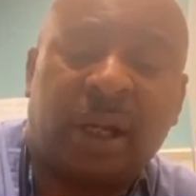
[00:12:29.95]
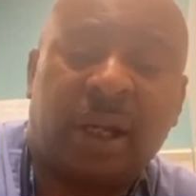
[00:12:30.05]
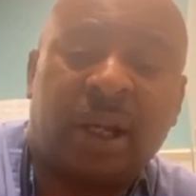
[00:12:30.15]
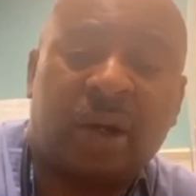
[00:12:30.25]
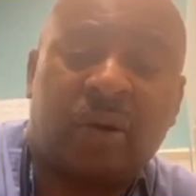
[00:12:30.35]

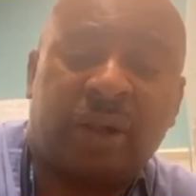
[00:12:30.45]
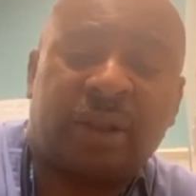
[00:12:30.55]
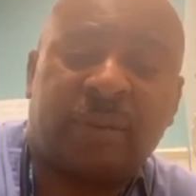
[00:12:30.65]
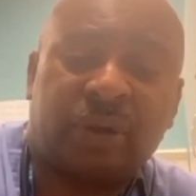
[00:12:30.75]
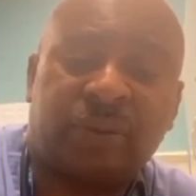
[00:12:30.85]
why I
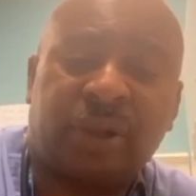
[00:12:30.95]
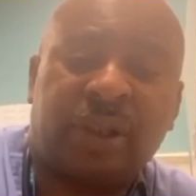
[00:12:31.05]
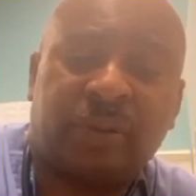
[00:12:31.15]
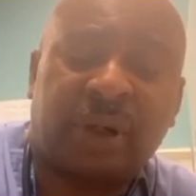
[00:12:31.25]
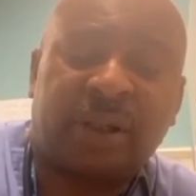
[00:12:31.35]
encourage them
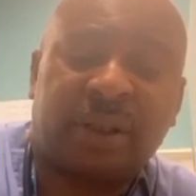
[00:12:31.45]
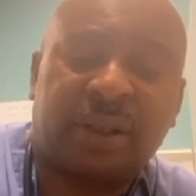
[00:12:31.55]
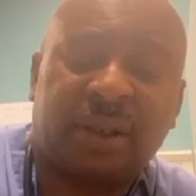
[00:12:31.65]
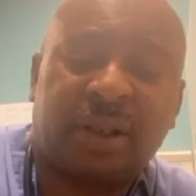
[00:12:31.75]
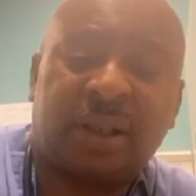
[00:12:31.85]
to be in the
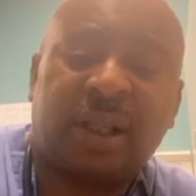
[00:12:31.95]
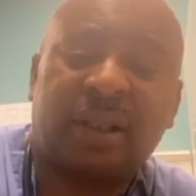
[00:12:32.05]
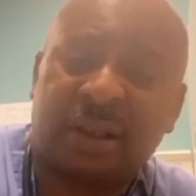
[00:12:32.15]
branches